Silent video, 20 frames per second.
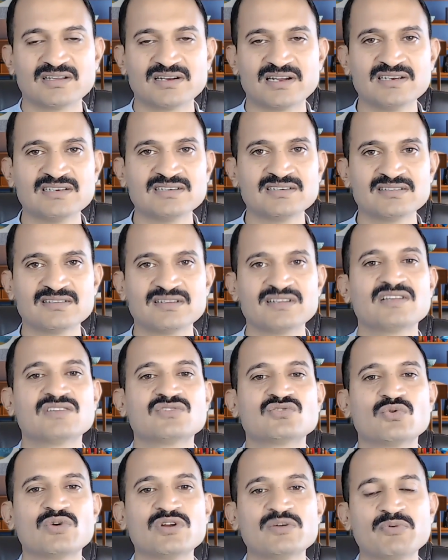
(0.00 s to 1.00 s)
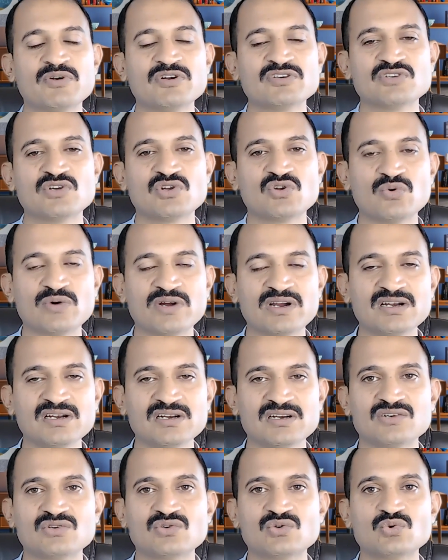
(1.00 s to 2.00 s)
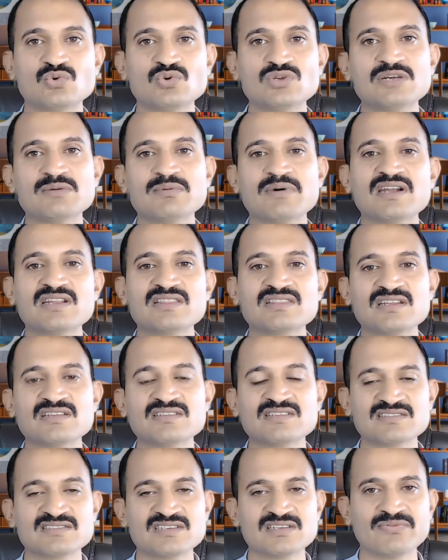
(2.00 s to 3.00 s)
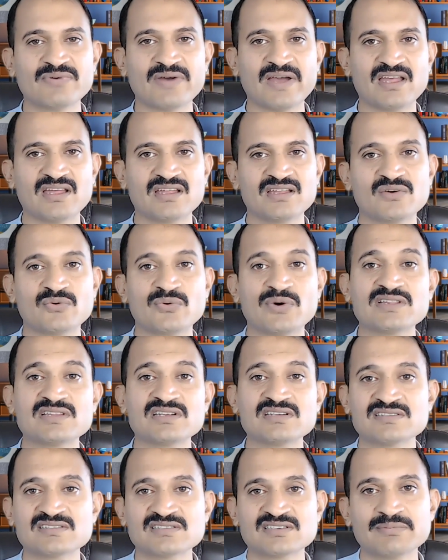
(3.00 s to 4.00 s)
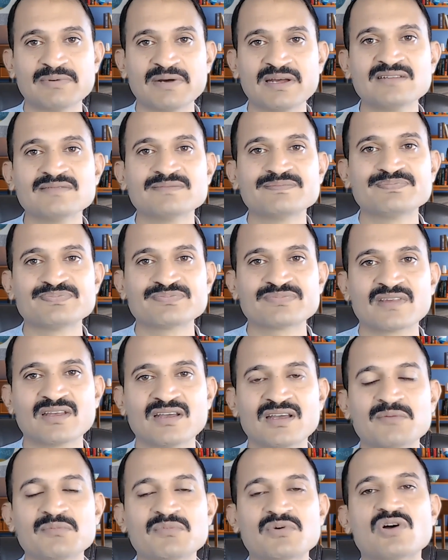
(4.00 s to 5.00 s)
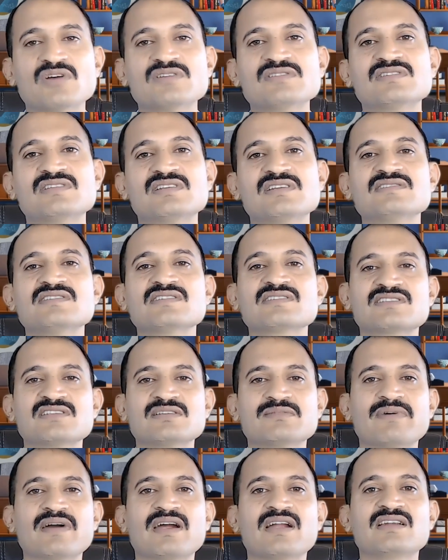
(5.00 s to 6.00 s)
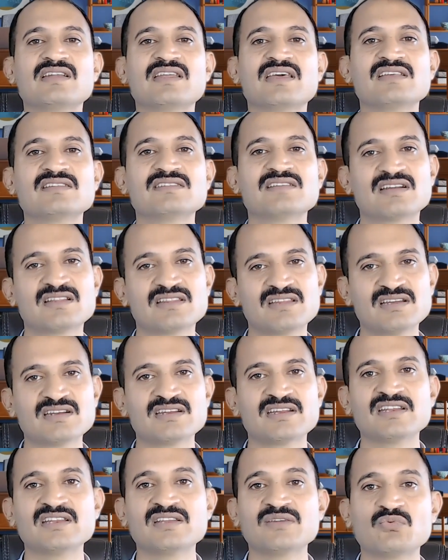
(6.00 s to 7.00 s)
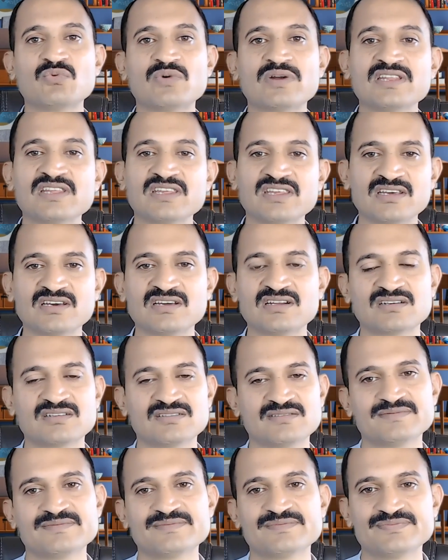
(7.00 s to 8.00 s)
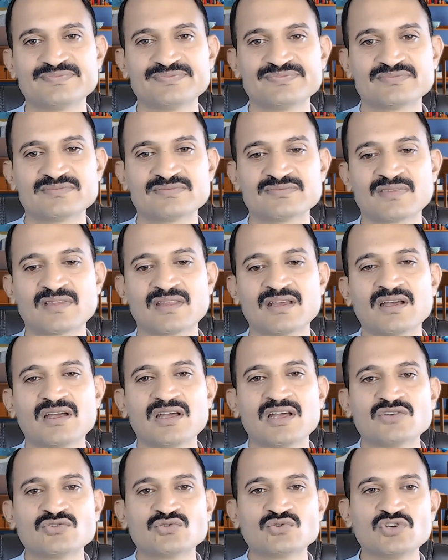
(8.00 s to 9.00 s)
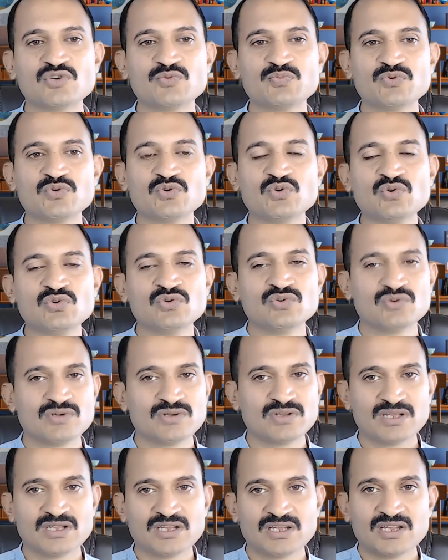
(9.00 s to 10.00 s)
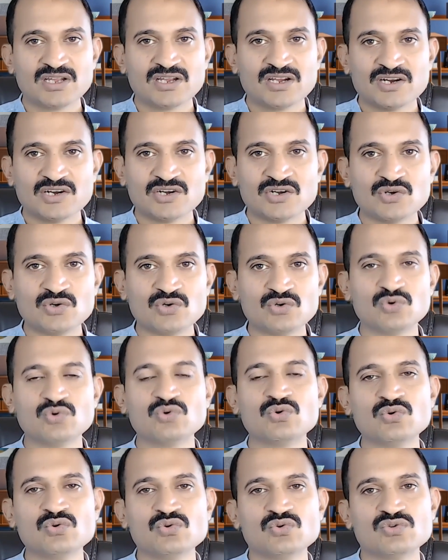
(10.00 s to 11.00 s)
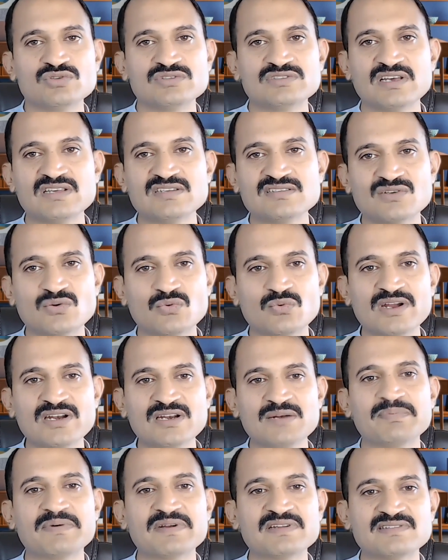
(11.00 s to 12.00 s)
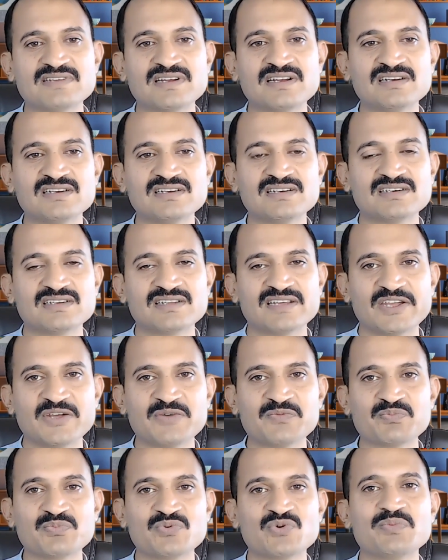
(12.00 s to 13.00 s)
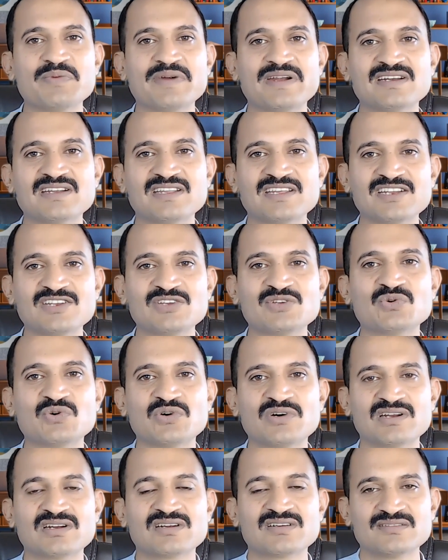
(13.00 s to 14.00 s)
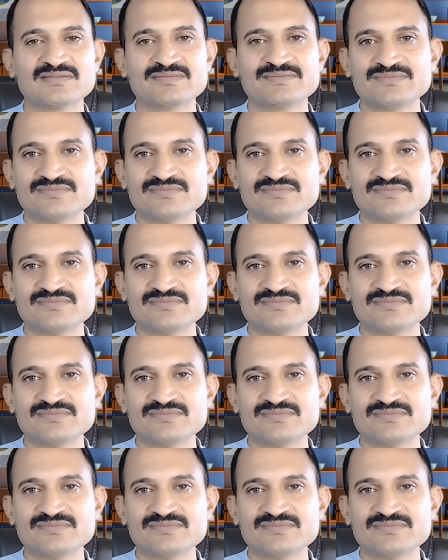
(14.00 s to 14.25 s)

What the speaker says: right? 1.01 to the power 365. Why 365? Because 365 days are there in 1 year. So if you do just 1% improvement in your